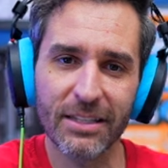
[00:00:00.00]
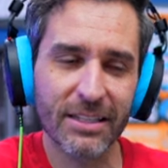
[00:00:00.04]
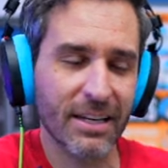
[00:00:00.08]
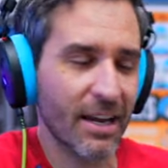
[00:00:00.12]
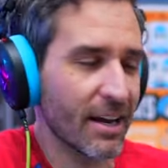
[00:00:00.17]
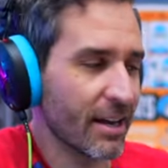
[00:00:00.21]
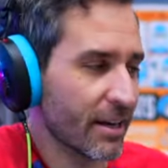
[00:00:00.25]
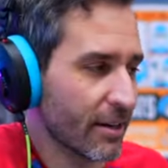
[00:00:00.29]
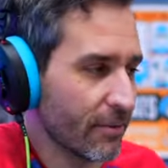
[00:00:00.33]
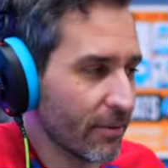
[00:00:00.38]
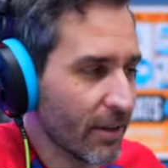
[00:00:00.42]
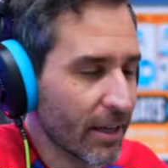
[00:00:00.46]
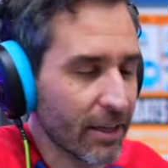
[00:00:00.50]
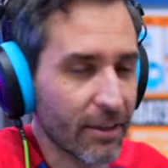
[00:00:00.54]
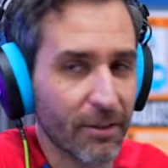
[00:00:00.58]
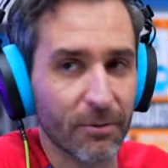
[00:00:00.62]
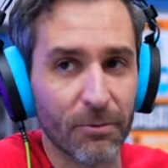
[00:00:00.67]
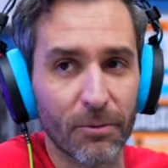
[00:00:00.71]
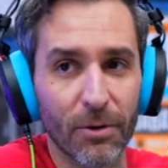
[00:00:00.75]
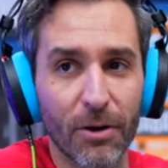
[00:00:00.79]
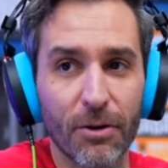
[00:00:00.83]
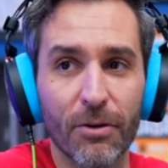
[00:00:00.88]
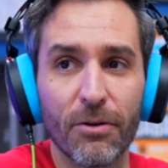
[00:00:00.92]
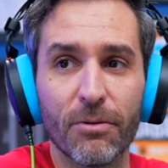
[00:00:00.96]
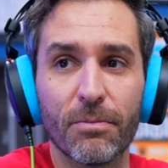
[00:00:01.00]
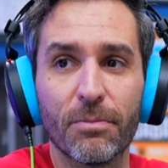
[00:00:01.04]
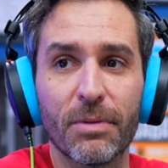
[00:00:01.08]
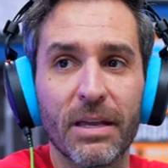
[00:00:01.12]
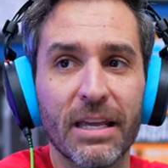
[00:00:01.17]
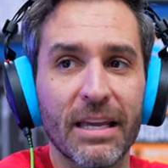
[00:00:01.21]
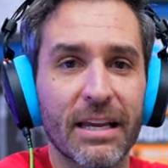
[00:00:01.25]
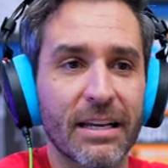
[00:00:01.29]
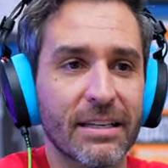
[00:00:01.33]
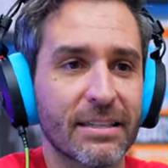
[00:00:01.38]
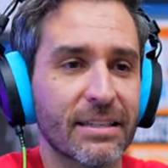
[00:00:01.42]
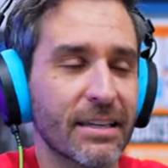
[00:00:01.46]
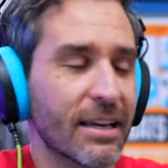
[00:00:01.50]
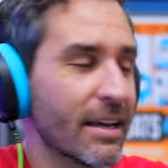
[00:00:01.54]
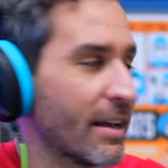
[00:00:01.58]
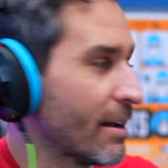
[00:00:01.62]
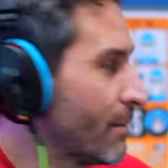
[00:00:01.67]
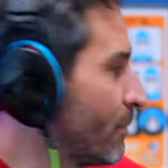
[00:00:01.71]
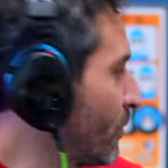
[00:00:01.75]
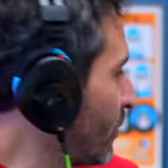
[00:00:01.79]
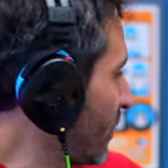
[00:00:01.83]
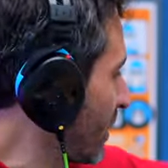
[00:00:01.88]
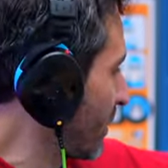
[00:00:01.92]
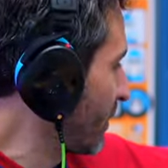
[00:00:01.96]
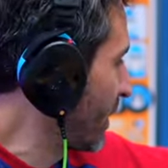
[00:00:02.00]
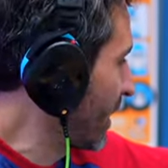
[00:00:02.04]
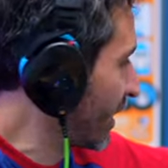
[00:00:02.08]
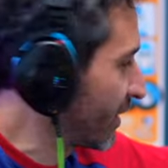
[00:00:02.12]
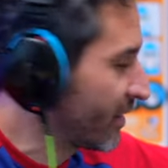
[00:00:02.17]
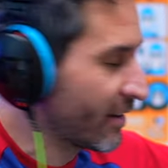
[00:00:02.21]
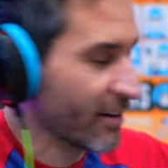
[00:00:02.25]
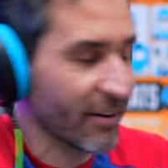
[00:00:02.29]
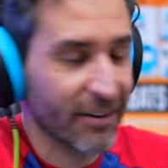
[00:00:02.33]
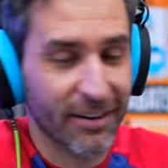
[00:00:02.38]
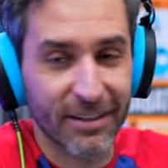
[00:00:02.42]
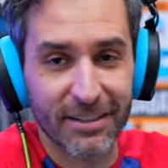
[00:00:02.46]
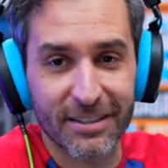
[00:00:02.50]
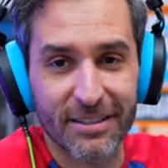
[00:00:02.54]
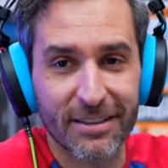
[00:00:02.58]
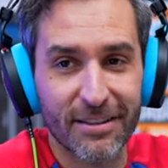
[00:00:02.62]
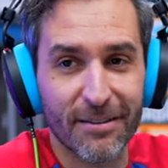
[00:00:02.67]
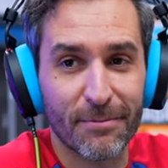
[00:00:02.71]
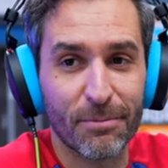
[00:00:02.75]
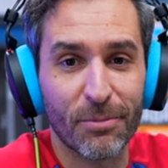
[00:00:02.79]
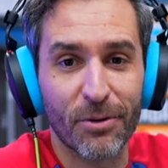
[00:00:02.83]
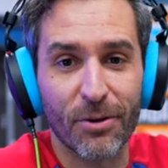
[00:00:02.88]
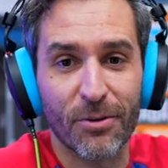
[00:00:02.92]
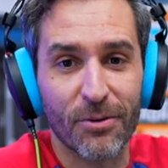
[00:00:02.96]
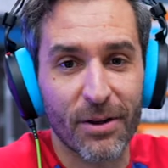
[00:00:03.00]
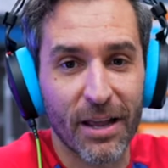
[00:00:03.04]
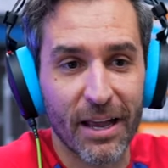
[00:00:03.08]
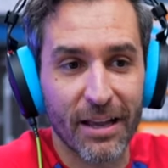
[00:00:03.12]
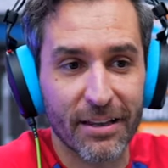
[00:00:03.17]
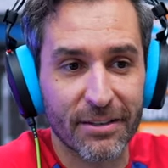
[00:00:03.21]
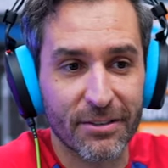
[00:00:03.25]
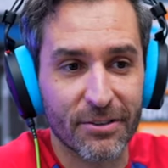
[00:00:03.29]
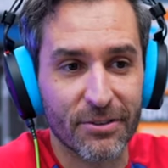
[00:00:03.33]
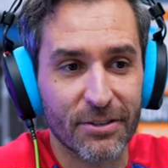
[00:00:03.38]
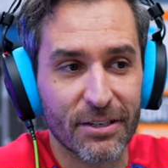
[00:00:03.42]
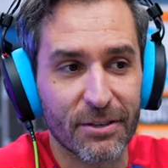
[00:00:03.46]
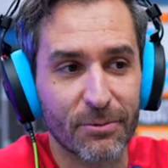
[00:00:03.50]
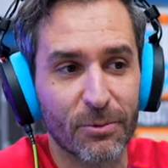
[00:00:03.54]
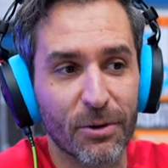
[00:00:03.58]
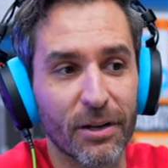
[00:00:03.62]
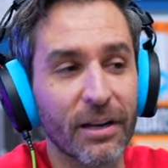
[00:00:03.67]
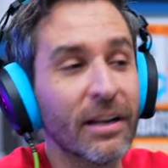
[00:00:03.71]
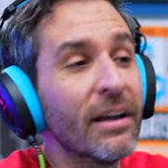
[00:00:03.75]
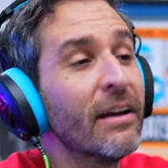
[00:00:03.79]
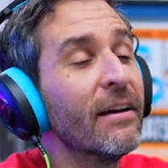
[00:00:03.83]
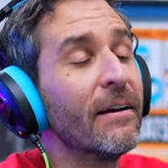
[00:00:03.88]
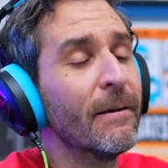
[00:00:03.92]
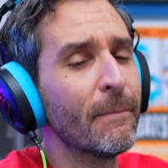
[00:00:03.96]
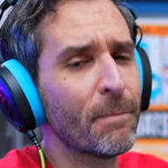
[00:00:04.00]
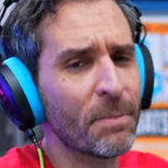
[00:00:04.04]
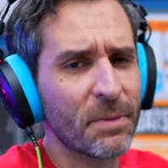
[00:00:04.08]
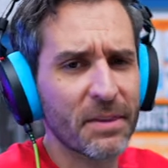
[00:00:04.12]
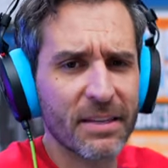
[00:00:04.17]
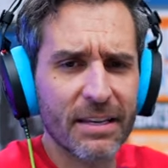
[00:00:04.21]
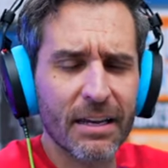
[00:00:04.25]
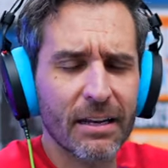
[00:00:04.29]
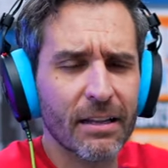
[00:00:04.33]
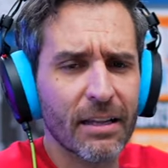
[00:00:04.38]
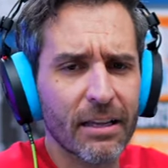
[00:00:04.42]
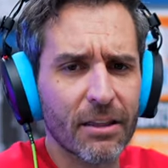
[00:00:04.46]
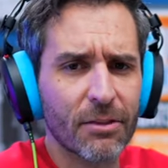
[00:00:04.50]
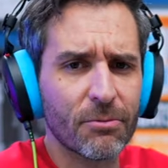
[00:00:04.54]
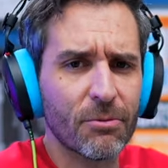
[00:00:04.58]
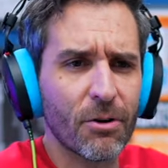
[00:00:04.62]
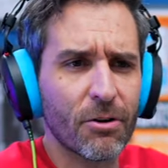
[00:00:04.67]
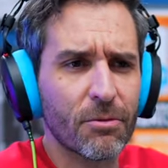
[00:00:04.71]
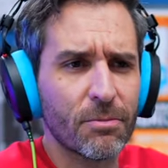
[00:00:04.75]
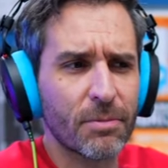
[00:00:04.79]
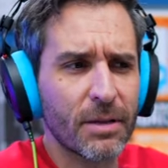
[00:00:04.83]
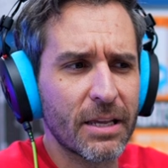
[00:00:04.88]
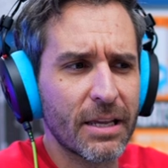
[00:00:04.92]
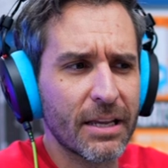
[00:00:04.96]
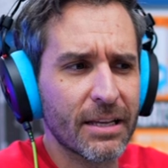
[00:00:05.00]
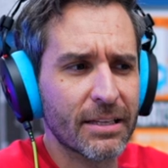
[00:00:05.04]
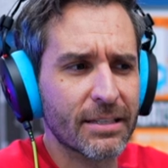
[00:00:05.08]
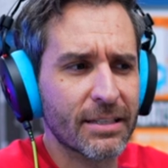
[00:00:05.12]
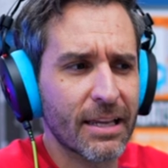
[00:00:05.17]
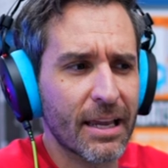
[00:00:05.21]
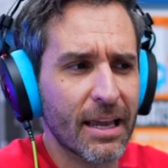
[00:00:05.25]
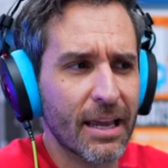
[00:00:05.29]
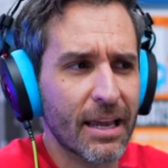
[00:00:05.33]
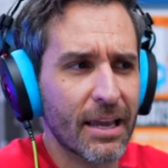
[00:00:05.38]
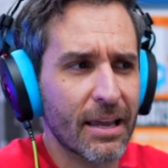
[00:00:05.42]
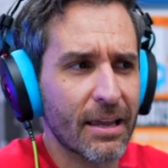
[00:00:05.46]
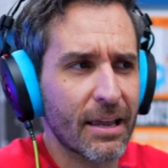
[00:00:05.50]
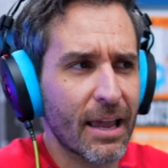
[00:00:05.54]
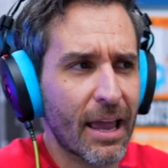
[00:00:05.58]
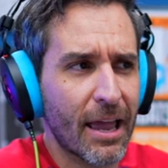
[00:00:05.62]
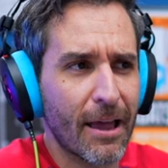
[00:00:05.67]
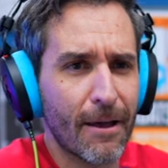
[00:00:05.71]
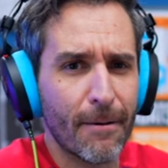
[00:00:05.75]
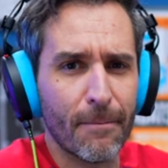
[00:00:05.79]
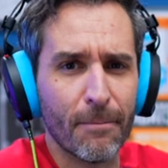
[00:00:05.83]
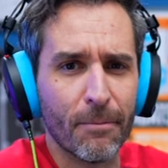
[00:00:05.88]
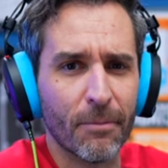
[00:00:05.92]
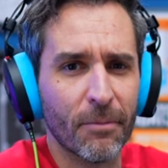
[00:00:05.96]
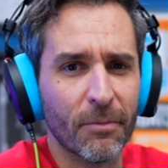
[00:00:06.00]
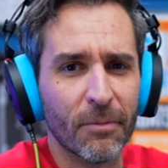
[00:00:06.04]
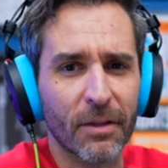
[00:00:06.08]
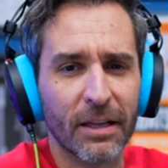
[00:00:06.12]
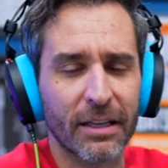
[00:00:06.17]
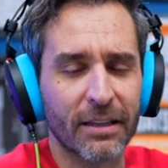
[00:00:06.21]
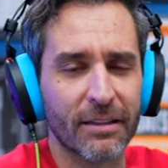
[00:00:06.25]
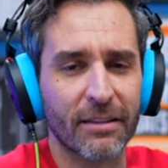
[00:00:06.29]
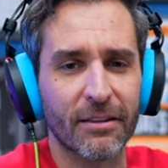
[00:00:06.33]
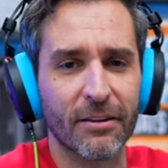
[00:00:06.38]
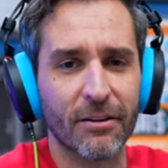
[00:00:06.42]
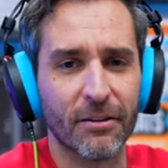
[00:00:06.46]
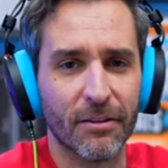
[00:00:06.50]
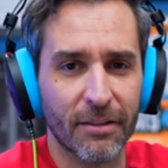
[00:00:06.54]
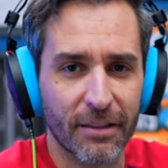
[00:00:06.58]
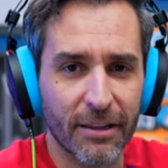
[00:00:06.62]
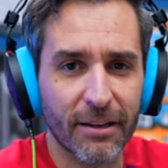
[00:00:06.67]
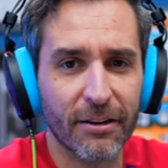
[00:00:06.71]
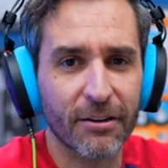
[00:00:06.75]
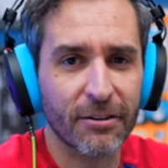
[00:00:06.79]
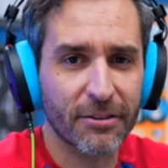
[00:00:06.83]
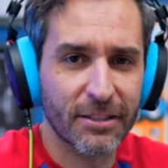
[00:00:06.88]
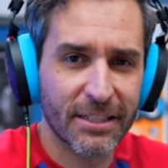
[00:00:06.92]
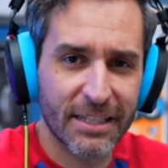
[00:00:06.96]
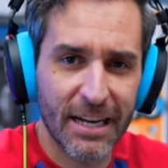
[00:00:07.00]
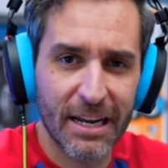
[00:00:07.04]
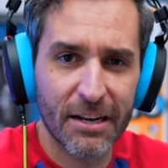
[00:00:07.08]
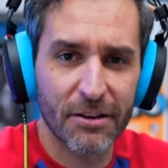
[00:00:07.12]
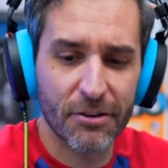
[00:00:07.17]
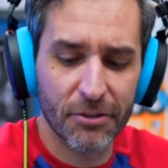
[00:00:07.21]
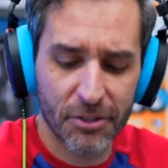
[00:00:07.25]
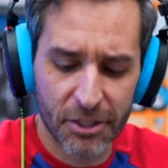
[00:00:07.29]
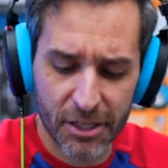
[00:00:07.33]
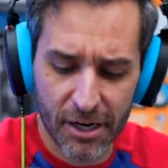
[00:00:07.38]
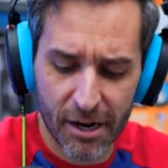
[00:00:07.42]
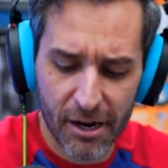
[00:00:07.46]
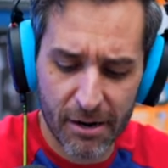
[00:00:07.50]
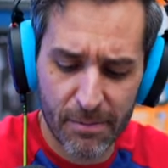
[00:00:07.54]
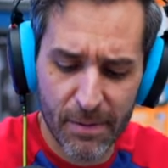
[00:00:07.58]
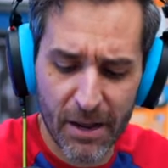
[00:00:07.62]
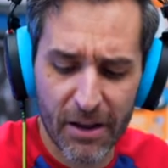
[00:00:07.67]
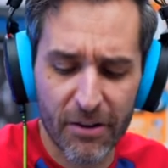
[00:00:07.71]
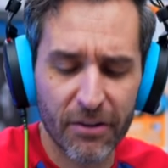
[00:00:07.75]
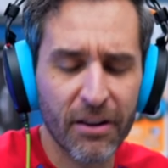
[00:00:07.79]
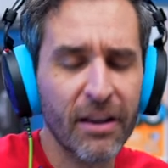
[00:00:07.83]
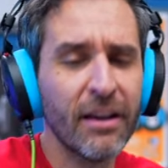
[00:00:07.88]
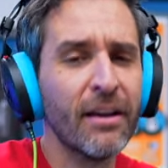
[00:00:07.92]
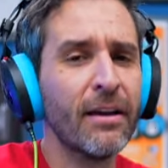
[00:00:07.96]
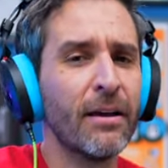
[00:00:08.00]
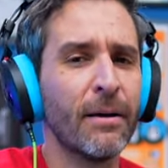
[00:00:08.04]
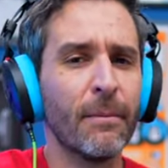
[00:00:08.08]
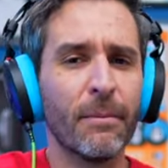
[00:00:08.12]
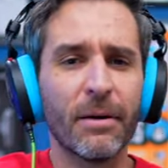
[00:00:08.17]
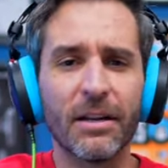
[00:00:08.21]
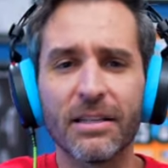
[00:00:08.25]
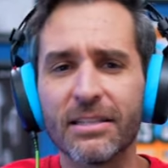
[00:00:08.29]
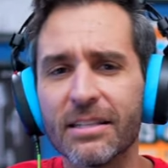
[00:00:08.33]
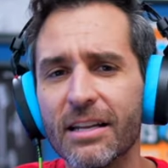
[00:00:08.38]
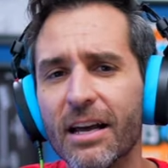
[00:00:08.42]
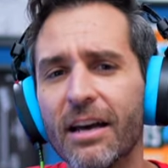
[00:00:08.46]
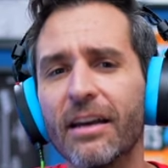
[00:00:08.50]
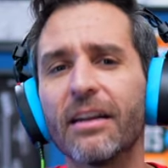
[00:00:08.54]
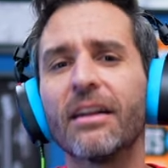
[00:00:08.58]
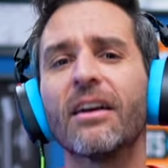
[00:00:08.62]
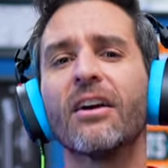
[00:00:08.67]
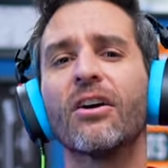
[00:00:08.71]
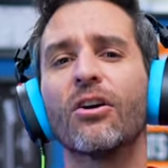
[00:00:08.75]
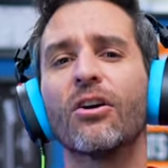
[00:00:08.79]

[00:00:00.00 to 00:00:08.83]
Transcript: It's kind of like the Rode PSA. I'm pointing back there because the Procaster's in one. It's kind of like the Rode PSA M, like the, their standard shock mount, but it's not